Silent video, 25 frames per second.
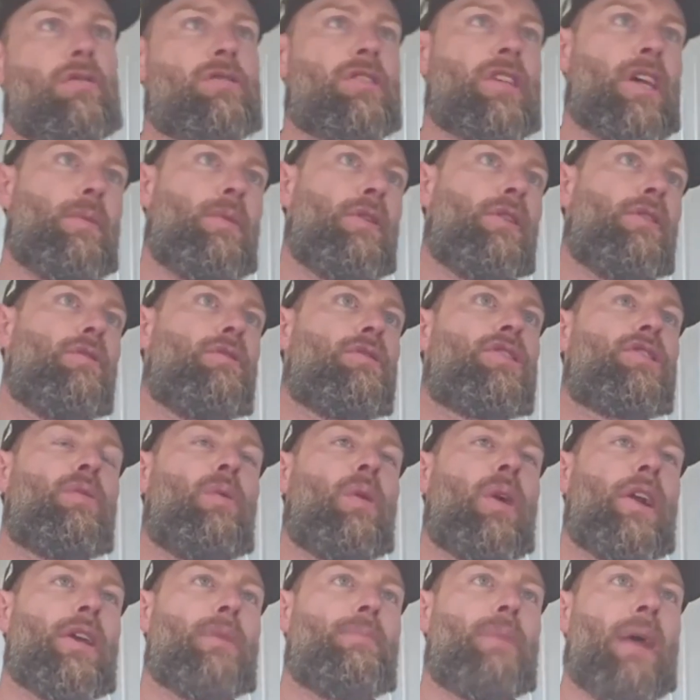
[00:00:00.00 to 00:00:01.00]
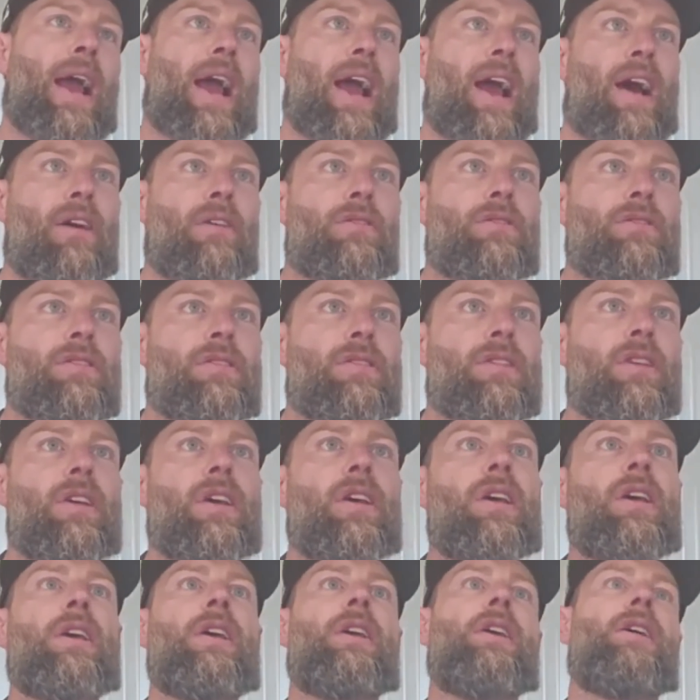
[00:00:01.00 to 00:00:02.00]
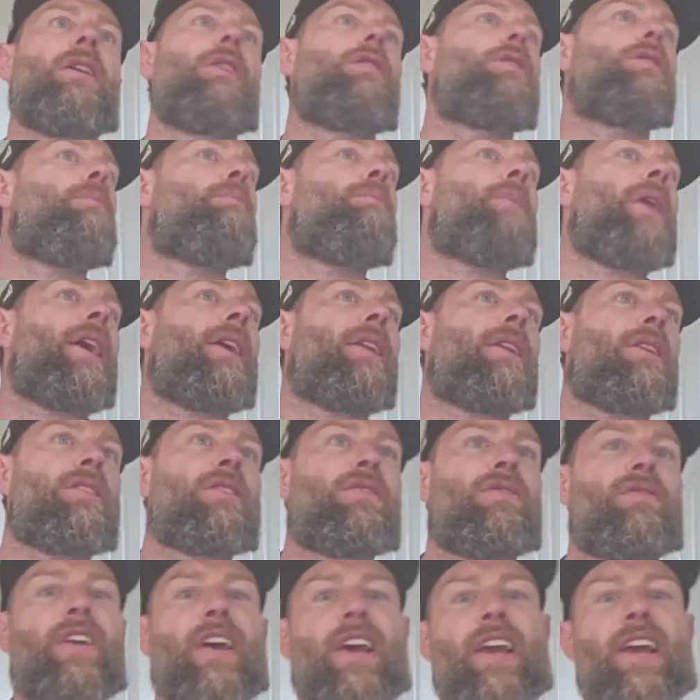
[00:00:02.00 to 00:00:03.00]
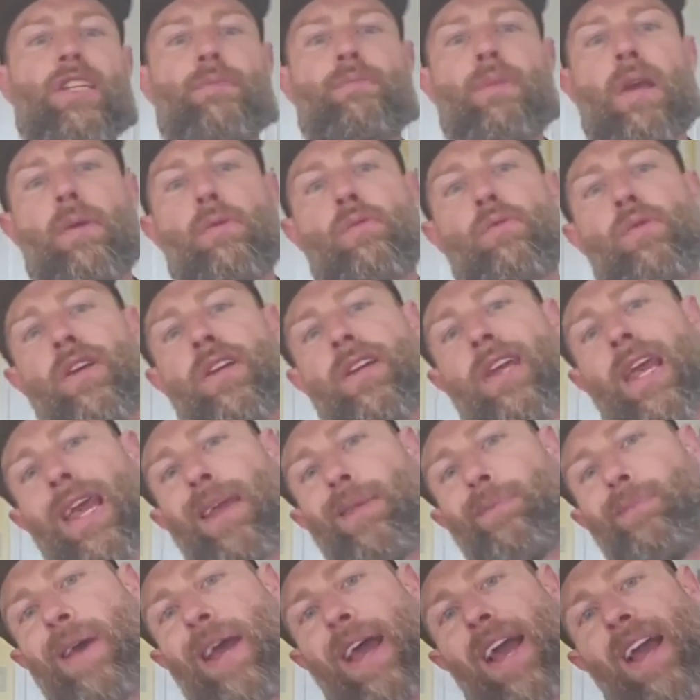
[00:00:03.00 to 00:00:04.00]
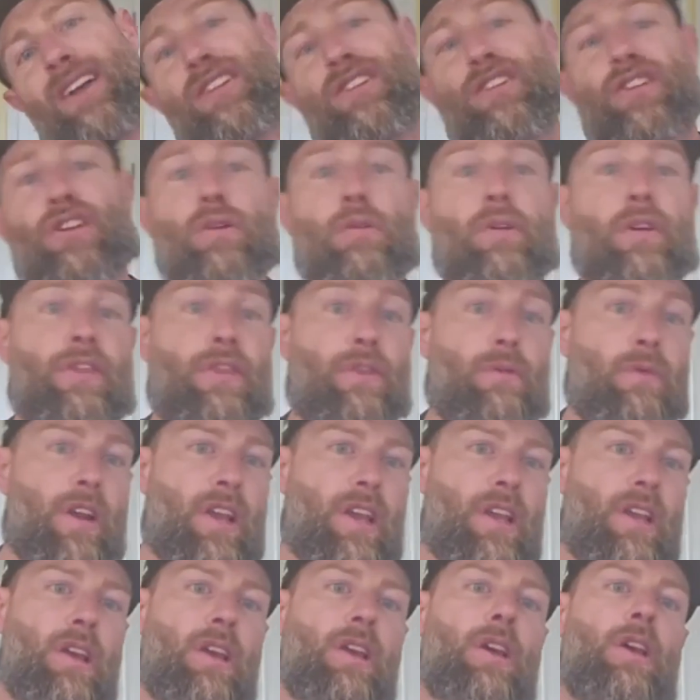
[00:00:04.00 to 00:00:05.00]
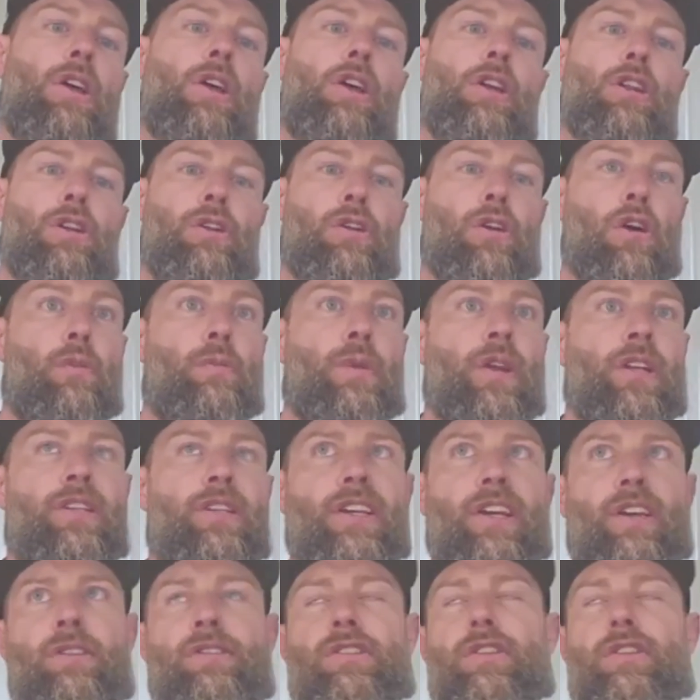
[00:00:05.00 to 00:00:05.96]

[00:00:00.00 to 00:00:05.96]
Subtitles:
say we lose 20 pounds in the maintenance phase, maybe we gain back 2 or 3, no big deal.